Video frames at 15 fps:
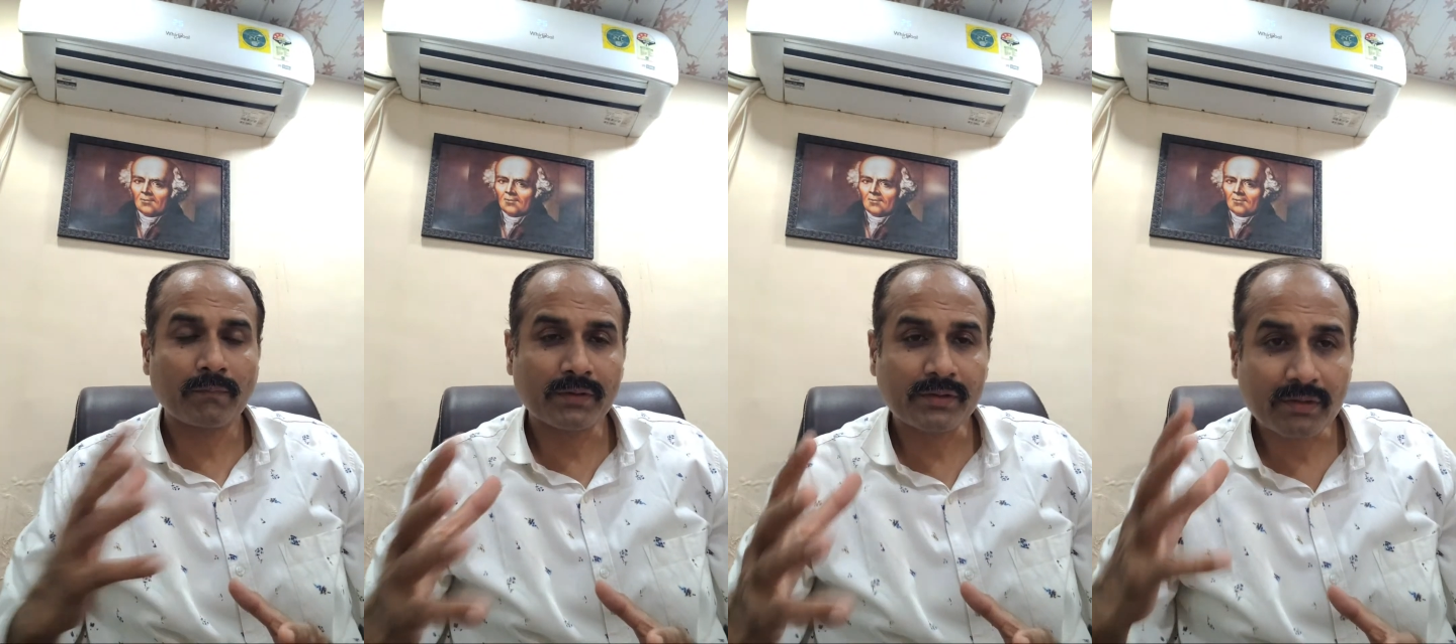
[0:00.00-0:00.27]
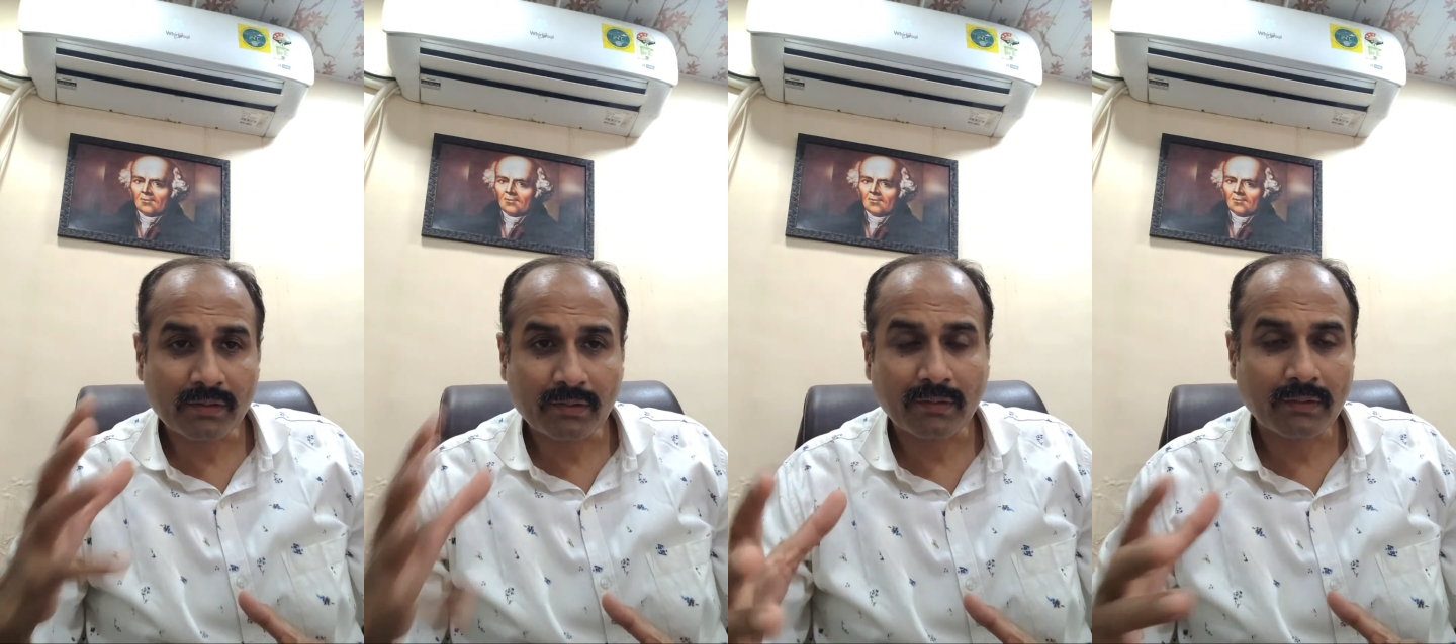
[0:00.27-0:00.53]
which
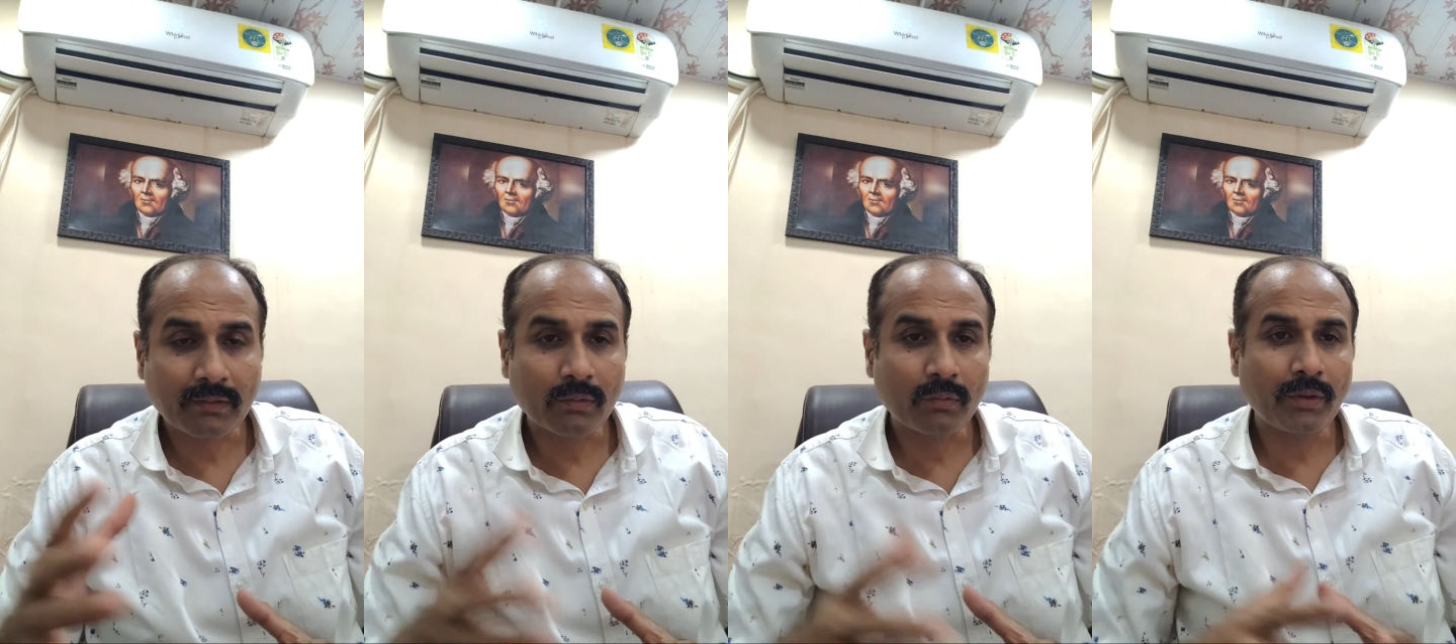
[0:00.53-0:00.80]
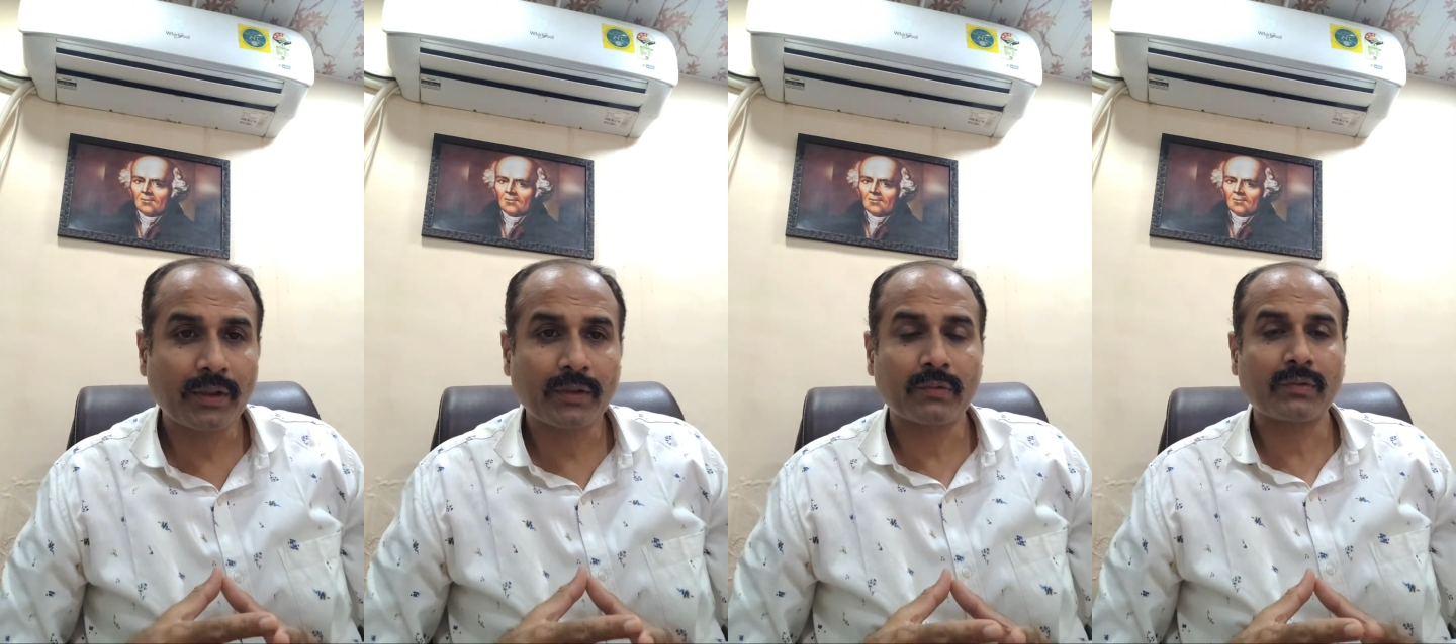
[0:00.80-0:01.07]
is
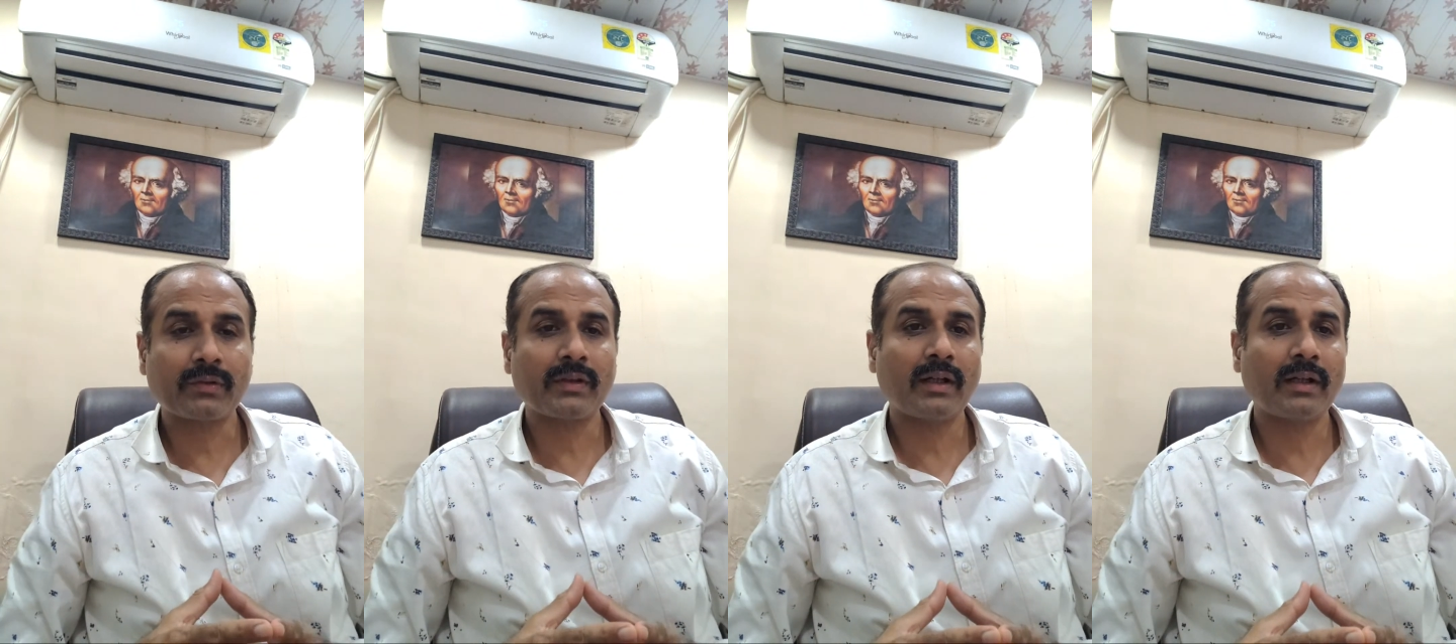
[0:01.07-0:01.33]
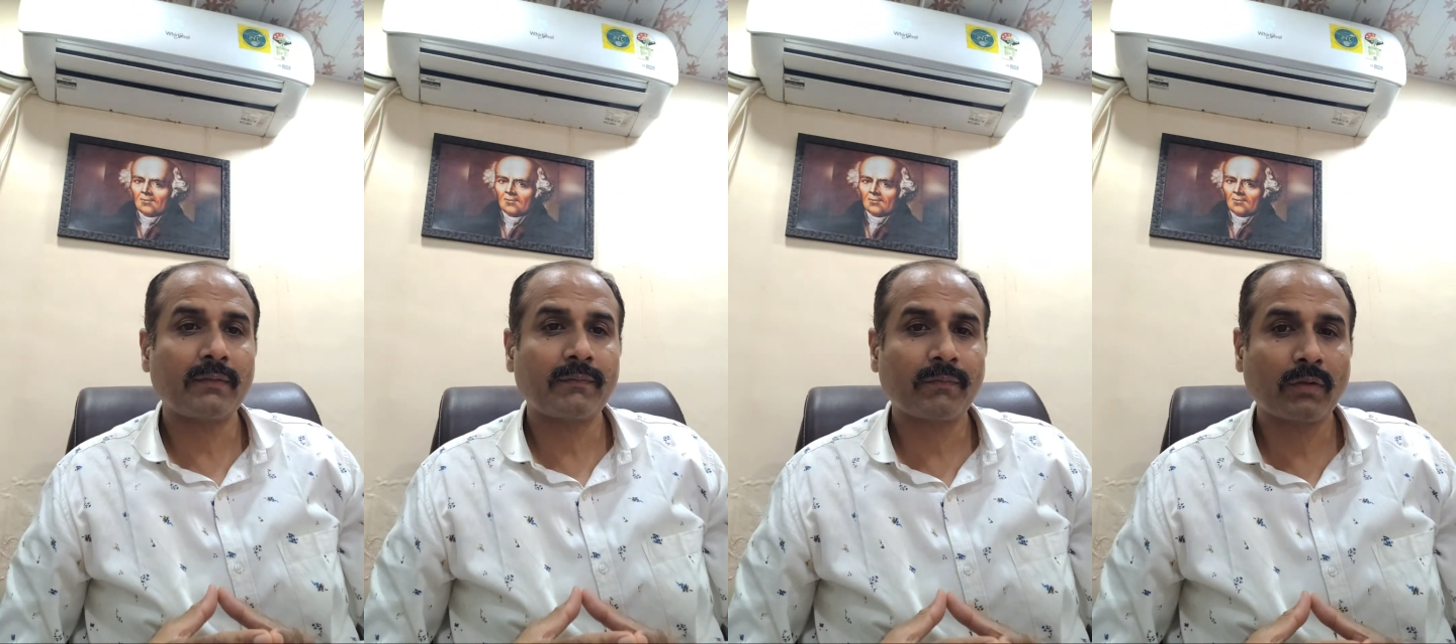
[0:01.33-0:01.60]
going to
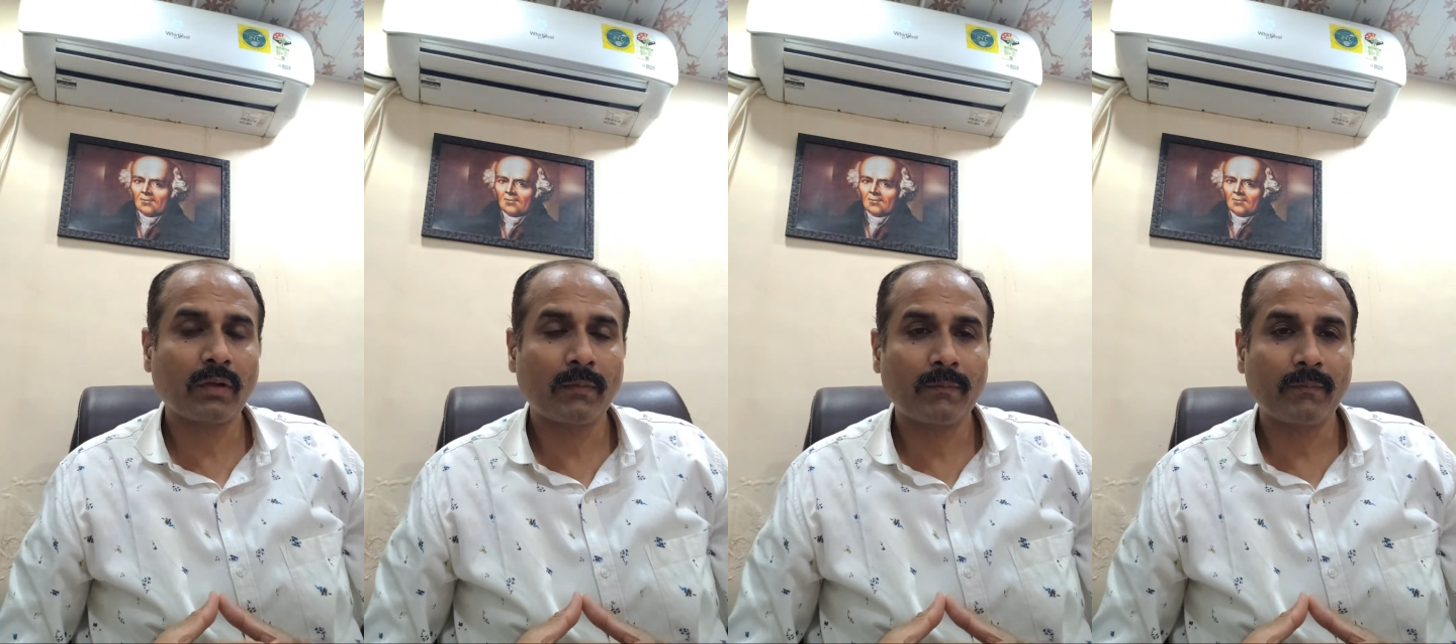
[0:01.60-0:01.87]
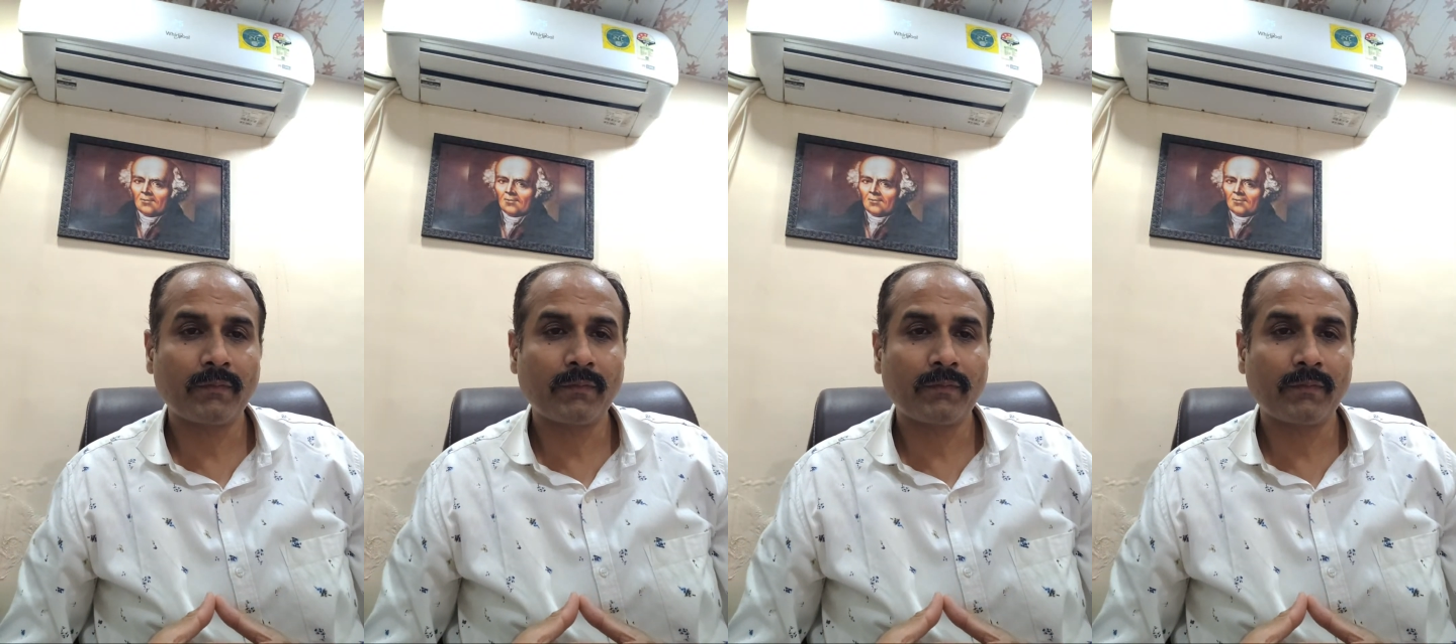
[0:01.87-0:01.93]
start from